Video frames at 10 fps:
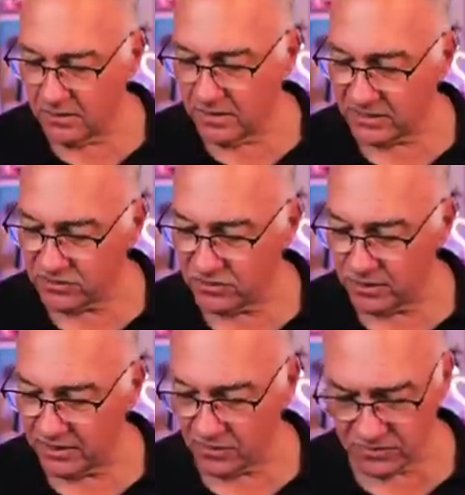That's true. And,
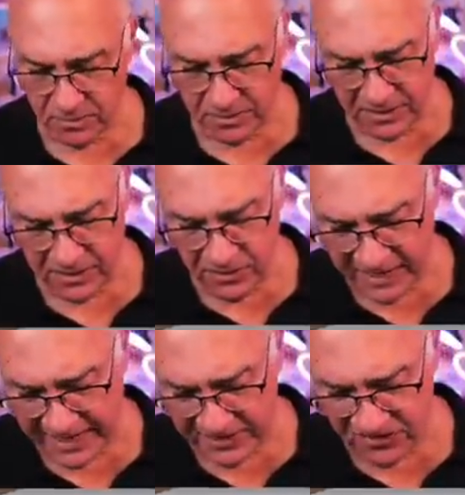and also, but you can't
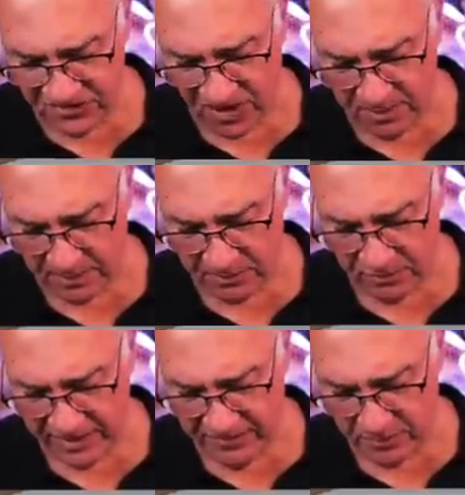not, sop up
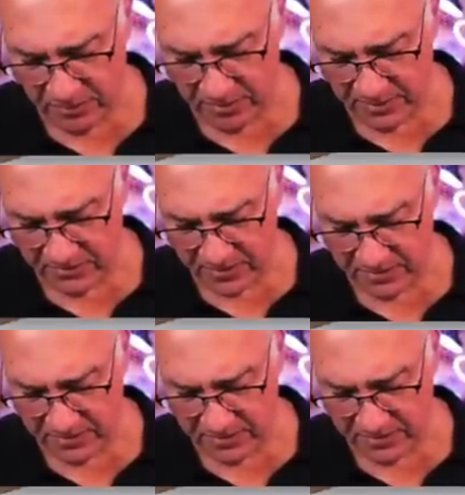gravy with a biscuit.